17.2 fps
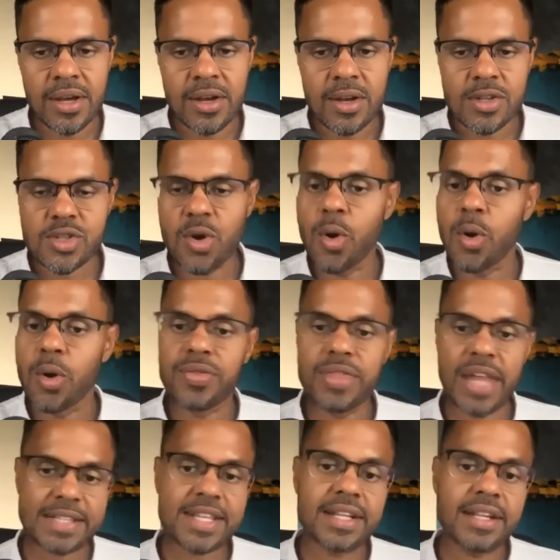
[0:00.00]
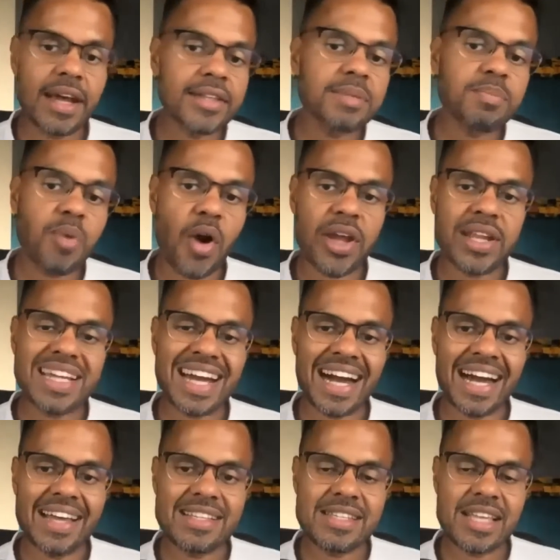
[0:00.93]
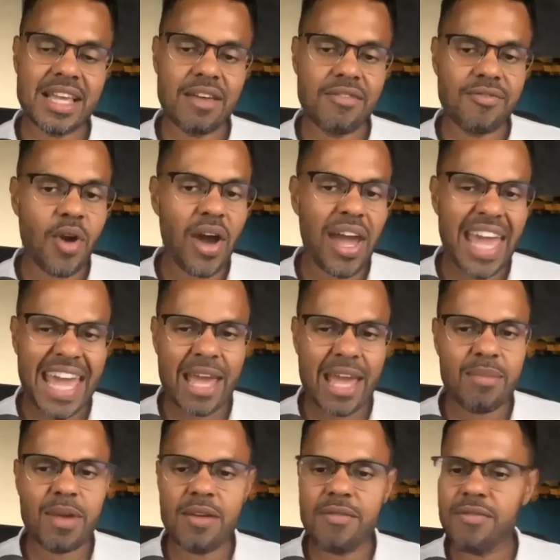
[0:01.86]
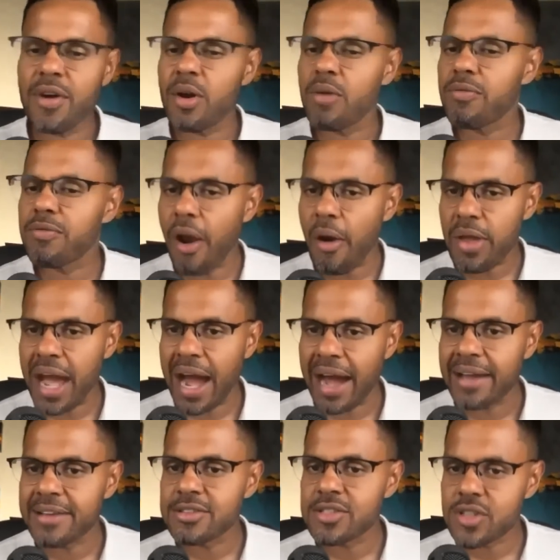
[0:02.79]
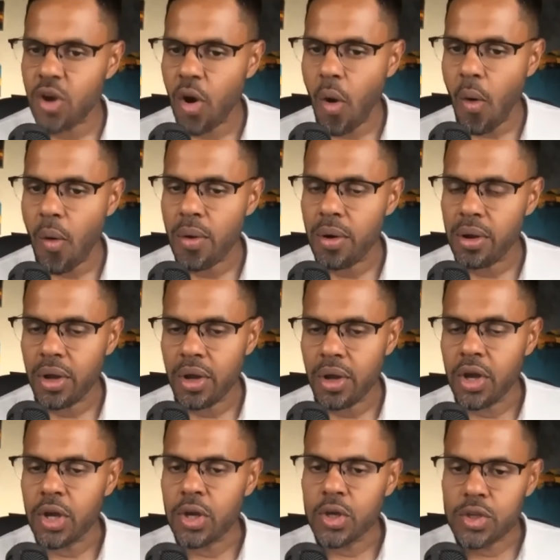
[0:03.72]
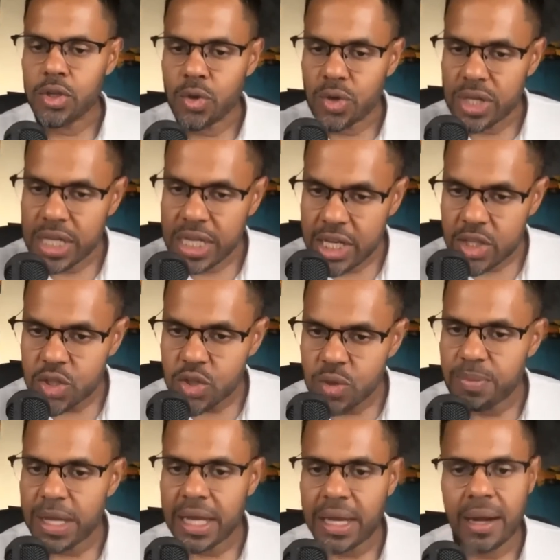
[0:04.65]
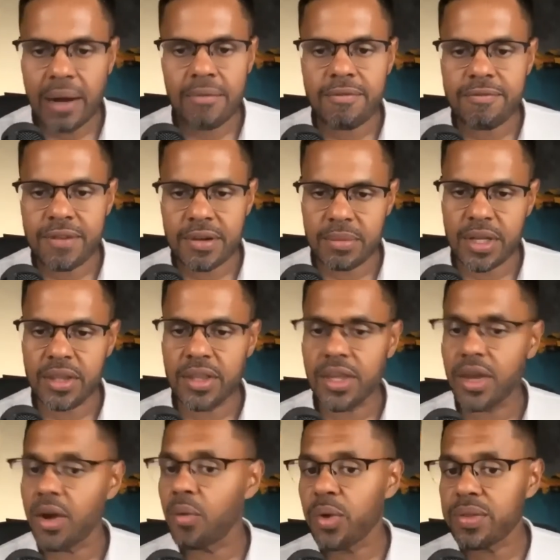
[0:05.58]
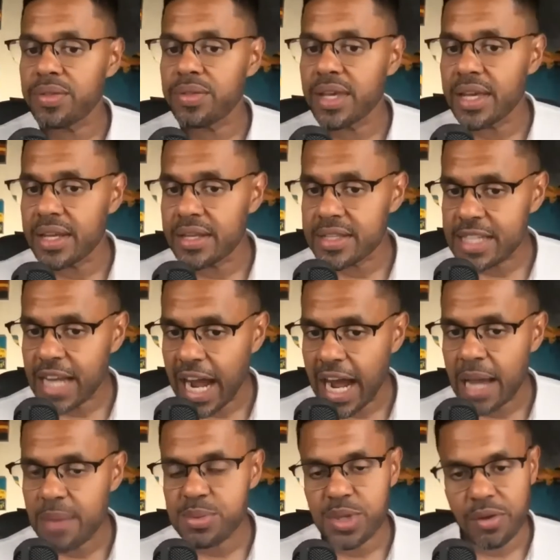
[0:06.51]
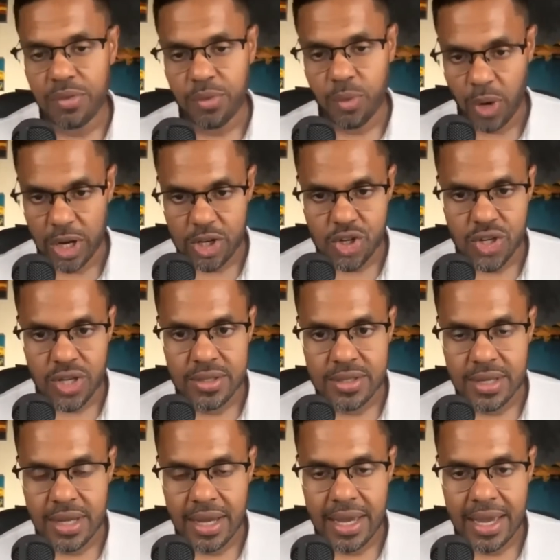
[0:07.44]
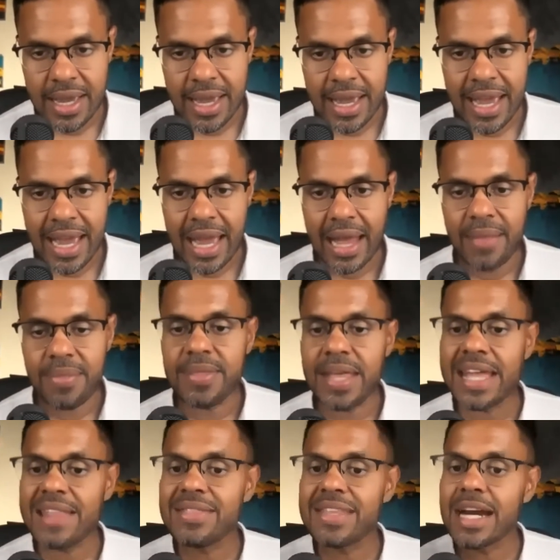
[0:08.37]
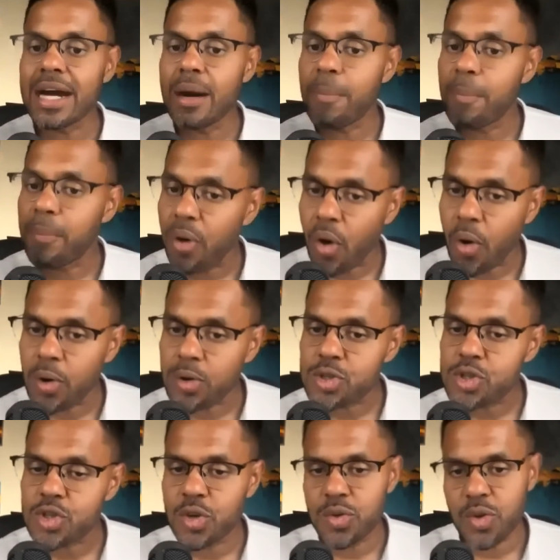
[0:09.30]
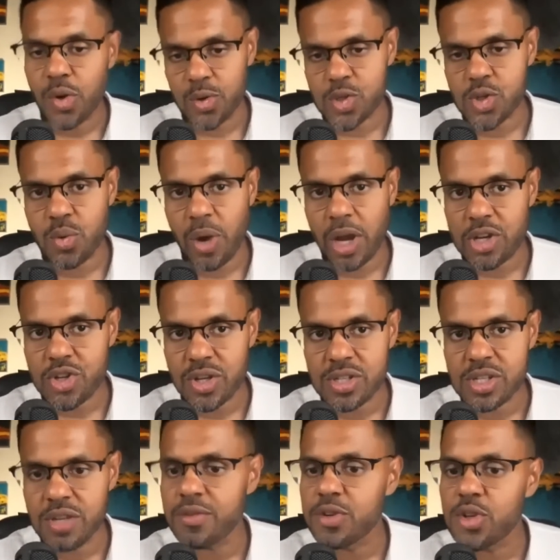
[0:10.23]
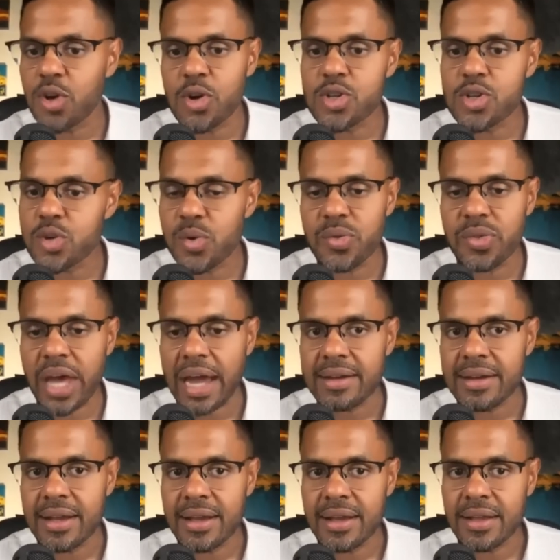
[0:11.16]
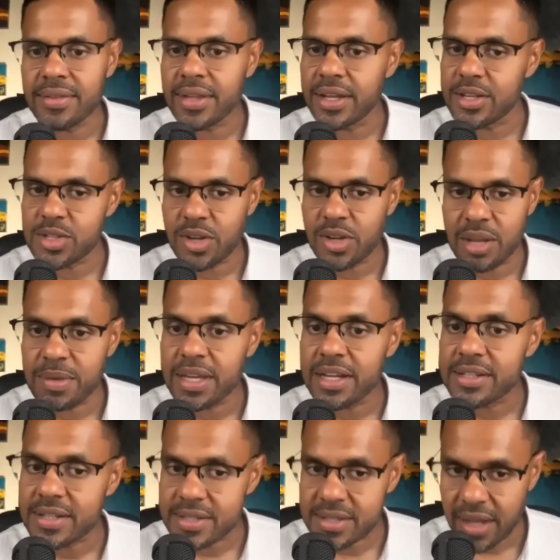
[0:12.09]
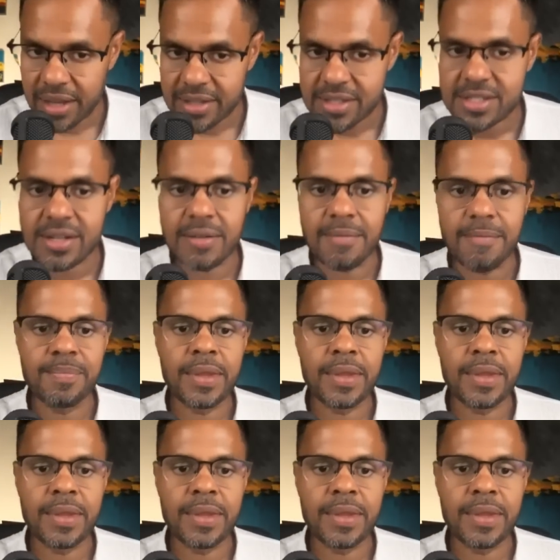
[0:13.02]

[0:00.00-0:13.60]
So that's another point, guys. If you're aiming for a very high score, you need to become familiar with the types of questions and then the approach to those questions. If you don't do that, then it's going to be a disaster.